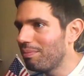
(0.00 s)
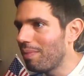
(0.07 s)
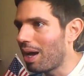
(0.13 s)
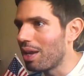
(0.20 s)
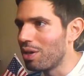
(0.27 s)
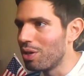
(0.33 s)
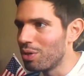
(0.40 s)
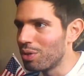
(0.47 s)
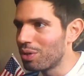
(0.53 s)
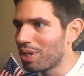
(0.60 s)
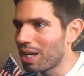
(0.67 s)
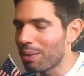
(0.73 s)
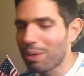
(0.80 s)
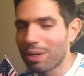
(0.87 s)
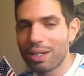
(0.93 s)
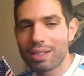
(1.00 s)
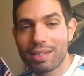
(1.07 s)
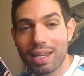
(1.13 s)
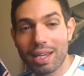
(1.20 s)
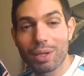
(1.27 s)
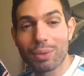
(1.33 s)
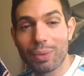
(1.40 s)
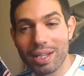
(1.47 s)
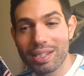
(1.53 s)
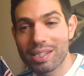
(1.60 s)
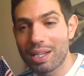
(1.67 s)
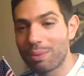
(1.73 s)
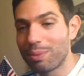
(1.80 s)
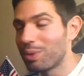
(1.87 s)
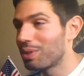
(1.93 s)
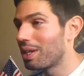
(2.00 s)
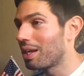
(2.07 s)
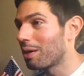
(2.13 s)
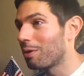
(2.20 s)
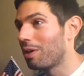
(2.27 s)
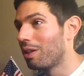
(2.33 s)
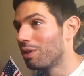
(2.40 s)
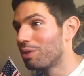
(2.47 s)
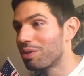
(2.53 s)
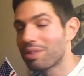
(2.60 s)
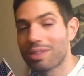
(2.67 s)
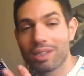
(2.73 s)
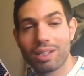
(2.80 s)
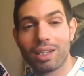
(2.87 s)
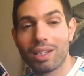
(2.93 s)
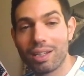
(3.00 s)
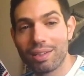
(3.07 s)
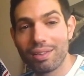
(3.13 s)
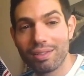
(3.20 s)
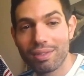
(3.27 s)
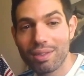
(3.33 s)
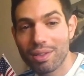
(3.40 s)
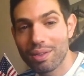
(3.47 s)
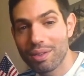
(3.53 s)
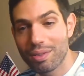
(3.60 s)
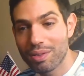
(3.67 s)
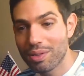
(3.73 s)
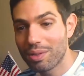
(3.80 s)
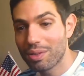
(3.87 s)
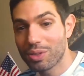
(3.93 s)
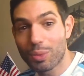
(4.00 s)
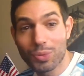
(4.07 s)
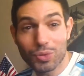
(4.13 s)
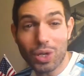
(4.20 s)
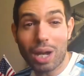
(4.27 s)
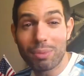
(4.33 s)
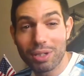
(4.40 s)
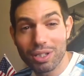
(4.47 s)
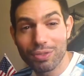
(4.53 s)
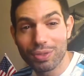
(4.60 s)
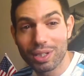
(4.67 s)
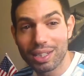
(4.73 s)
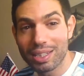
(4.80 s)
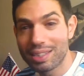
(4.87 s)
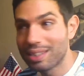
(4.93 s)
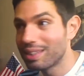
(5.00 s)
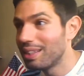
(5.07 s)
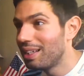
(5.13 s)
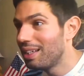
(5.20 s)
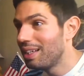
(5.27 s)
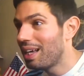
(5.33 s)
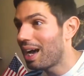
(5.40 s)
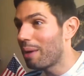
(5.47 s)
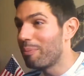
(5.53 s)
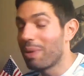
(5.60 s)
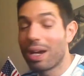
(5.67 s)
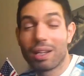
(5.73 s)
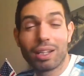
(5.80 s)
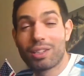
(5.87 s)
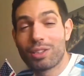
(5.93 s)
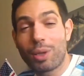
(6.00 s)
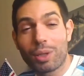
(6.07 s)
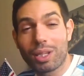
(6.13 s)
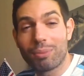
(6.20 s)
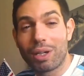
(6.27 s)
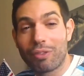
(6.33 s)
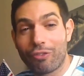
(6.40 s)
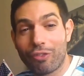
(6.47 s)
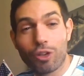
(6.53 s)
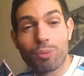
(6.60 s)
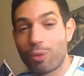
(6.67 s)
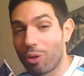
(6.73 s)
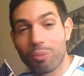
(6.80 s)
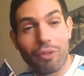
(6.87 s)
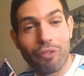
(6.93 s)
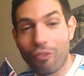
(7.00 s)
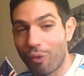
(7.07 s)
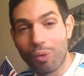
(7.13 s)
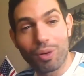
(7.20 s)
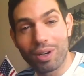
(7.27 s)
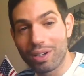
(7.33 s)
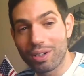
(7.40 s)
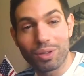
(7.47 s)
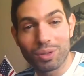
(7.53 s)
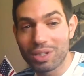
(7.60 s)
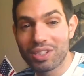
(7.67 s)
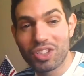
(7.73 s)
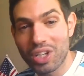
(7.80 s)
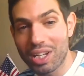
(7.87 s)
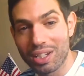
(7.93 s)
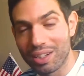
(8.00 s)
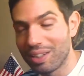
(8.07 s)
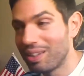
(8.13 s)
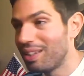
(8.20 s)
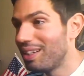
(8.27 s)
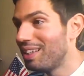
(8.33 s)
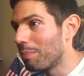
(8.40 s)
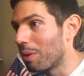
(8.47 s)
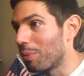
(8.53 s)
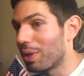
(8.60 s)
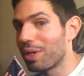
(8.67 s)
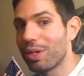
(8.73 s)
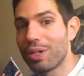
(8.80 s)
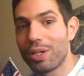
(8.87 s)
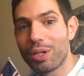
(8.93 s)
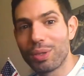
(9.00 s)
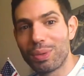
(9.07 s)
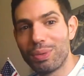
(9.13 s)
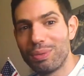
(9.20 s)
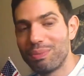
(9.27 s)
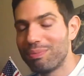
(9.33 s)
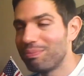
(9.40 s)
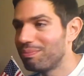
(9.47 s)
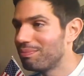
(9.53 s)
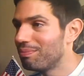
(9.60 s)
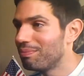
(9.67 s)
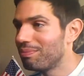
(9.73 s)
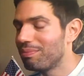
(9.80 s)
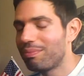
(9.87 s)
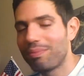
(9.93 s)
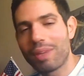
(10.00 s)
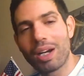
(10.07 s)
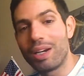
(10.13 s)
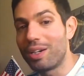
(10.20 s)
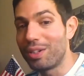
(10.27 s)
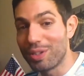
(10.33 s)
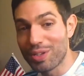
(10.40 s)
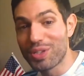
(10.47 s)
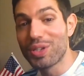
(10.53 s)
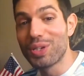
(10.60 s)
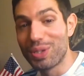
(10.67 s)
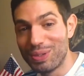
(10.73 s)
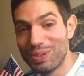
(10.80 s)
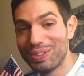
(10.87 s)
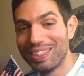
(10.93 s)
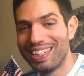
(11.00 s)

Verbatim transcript: I knew that I'm gonna take a risk. I knew that I'm gonna lose uh, subscribers for this. I barely talked about football before on this channel, but what do you know? I earned you.